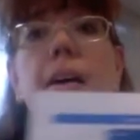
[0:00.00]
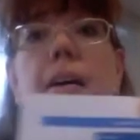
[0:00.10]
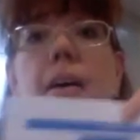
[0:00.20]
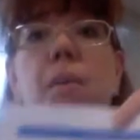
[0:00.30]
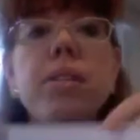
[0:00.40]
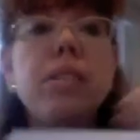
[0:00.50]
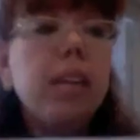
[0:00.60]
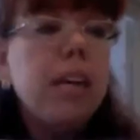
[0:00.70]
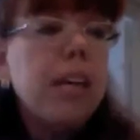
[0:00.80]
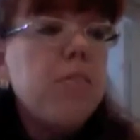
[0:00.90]
Once
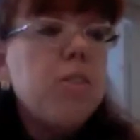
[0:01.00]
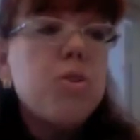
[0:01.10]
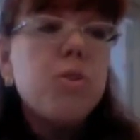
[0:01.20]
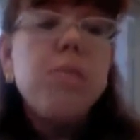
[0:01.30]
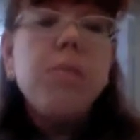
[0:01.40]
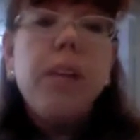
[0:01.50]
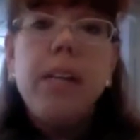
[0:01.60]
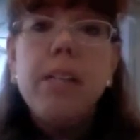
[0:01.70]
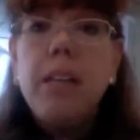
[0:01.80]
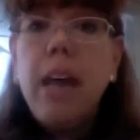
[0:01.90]
again, I've
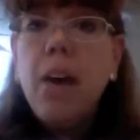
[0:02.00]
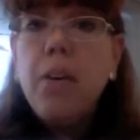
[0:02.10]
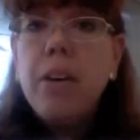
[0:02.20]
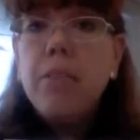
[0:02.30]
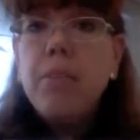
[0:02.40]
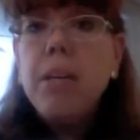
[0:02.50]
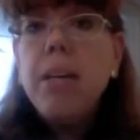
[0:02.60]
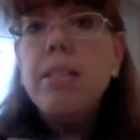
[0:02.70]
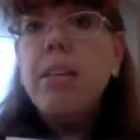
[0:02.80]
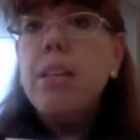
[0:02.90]
streamlined it, however,
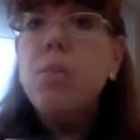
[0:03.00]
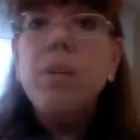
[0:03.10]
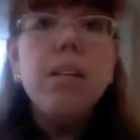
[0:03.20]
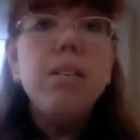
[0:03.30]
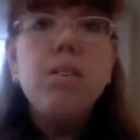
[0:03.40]
because I don't want to